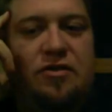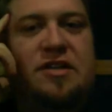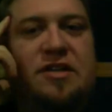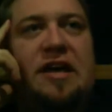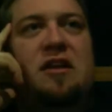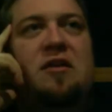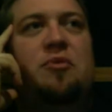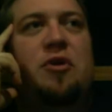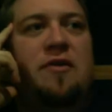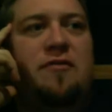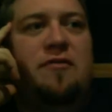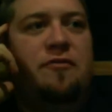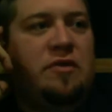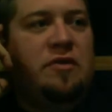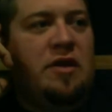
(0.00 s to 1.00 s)
taking a break
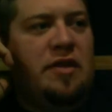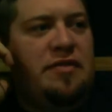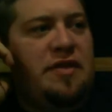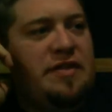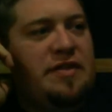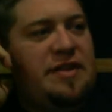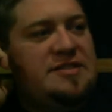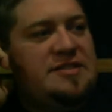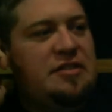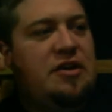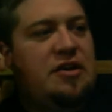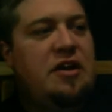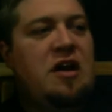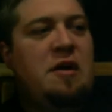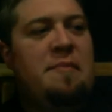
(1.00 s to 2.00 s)
I think they said they're
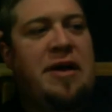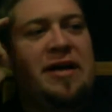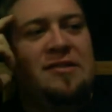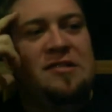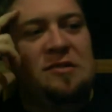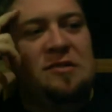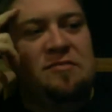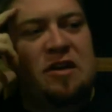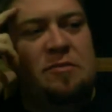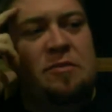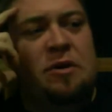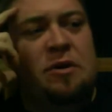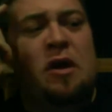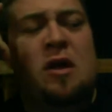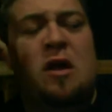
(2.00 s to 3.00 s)
going to come back in
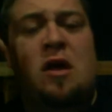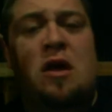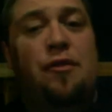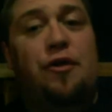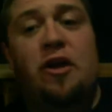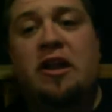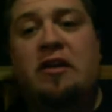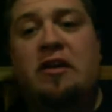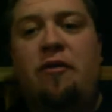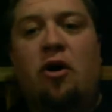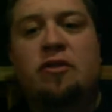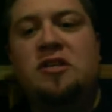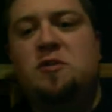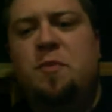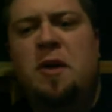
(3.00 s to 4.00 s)
September. They're going to have all
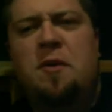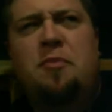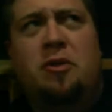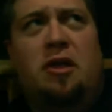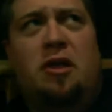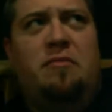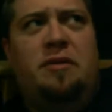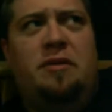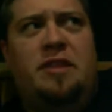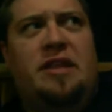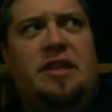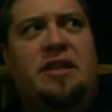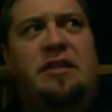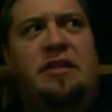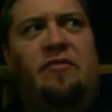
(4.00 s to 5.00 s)
these people on, but they
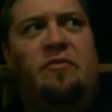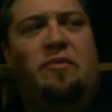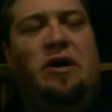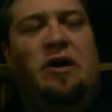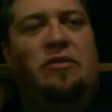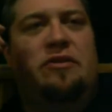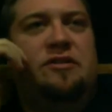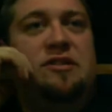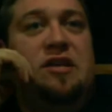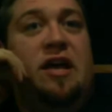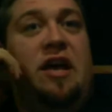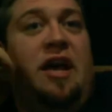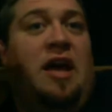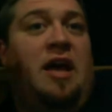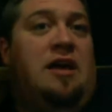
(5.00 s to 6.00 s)
didn't even bother to say,
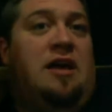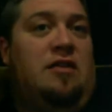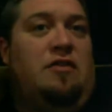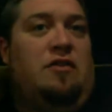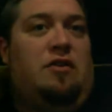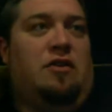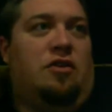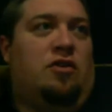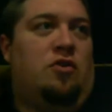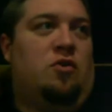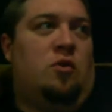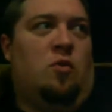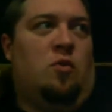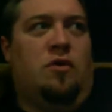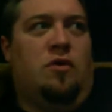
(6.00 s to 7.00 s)
"Hey, do you
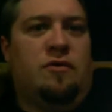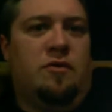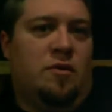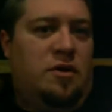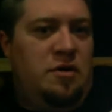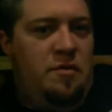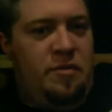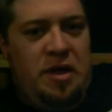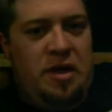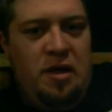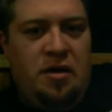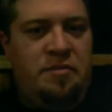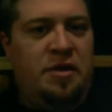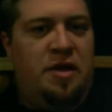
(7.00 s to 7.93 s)
and Walter want to be on?"